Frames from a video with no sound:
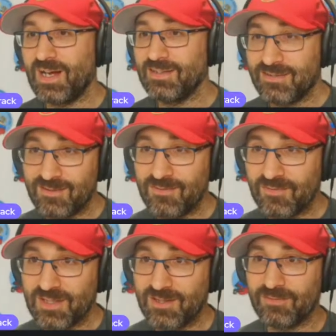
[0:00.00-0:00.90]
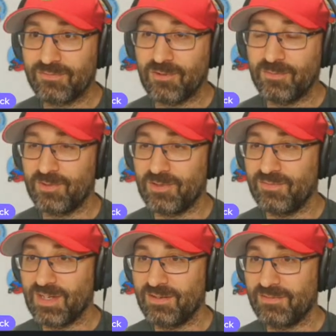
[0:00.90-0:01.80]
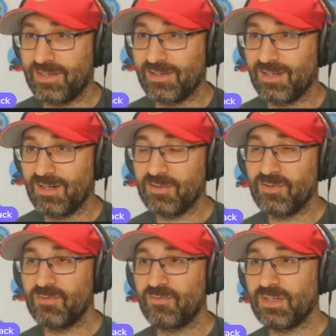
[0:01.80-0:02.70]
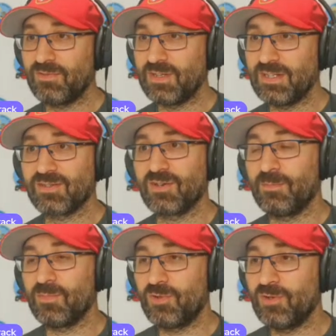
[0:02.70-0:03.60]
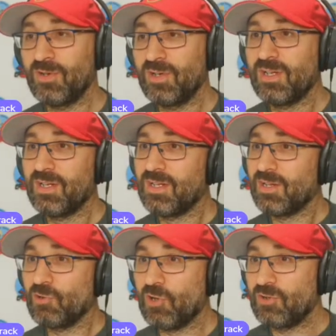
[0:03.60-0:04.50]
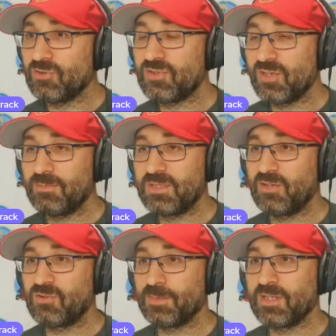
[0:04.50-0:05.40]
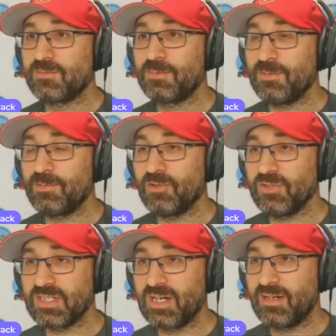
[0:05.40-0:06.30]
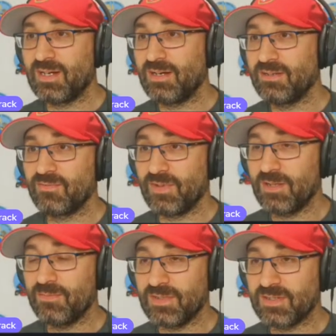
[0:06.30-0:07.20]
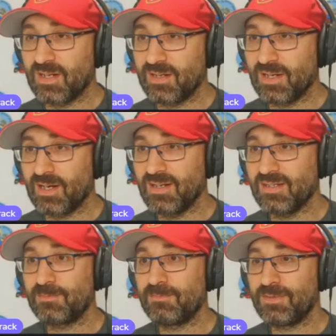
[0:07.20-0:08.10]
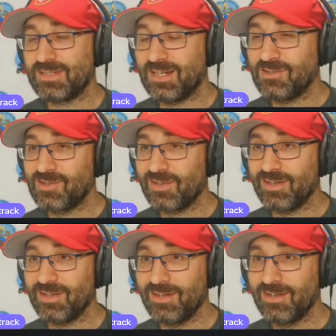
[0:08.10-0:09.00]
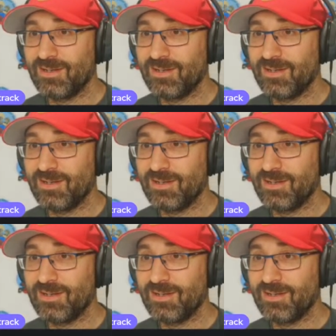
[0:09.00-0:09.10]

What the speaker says: I do think he'll throw a ball in the NFL again. I do think that he's got more long-term potential because people understand how to develop these kind of guys potentially.